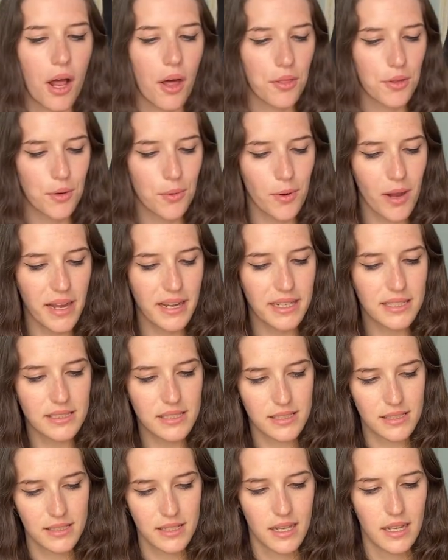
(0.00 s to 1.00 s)

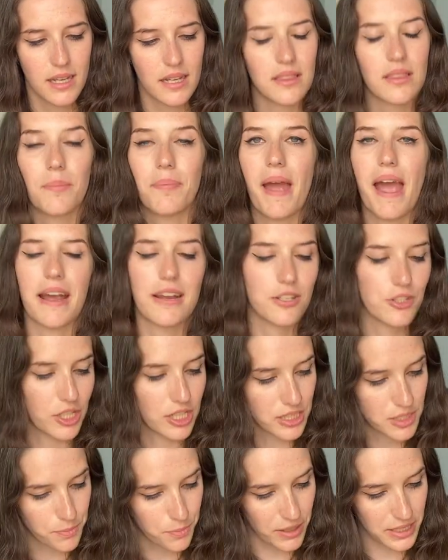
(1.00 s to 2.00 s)
otherwise, the
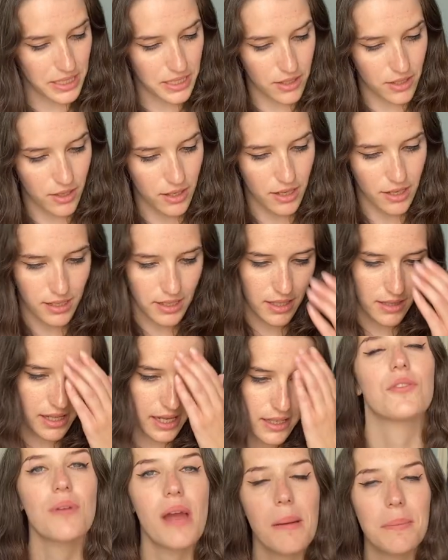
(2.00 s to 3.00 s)
packaging's pretty good.
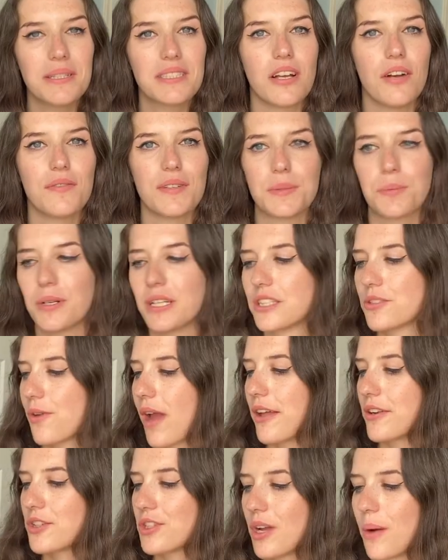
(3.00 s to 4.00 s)
Like the wrap itself is pretty
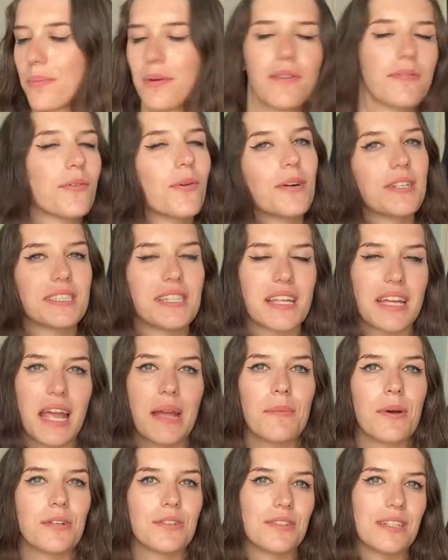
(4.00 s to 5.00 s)
scratched up, but of course the
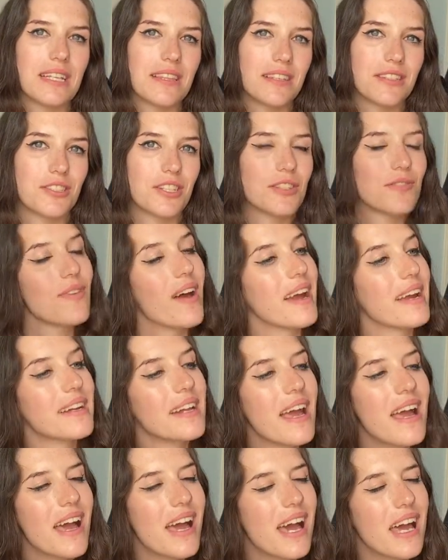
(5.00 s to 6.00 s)
game underneath is just
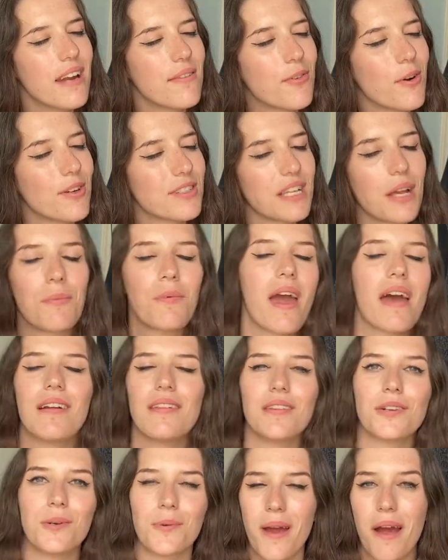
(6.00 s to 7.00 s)
fine. And of course I
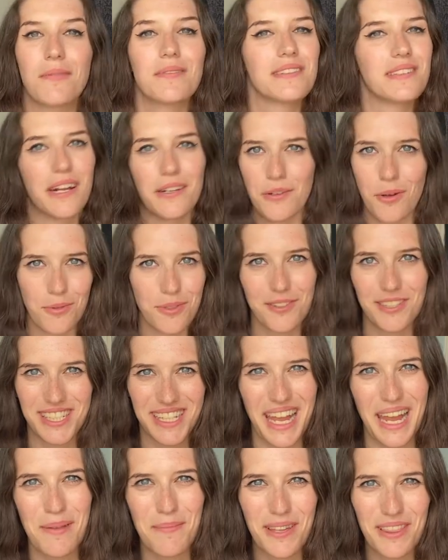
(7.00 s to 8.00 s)
rattle it around and I know there's a
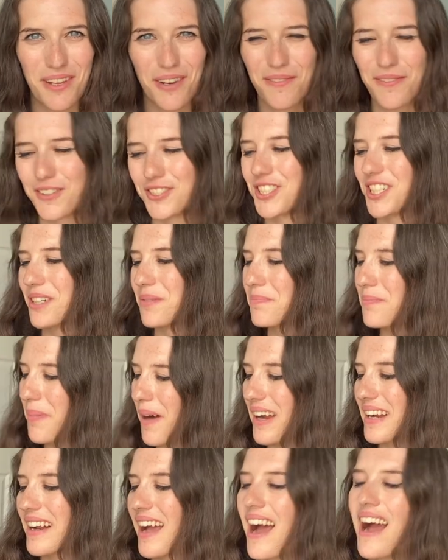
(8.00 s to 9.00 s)
game in there for sure,
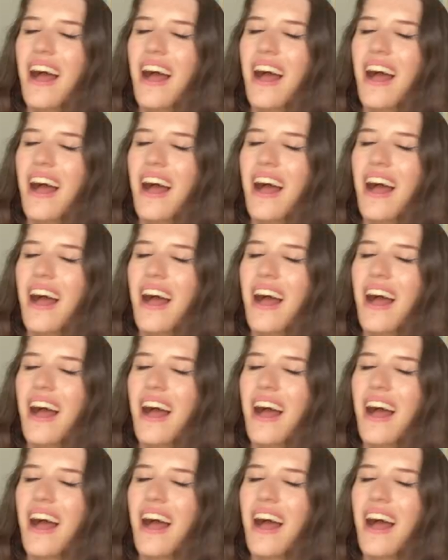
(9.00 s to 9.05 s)
but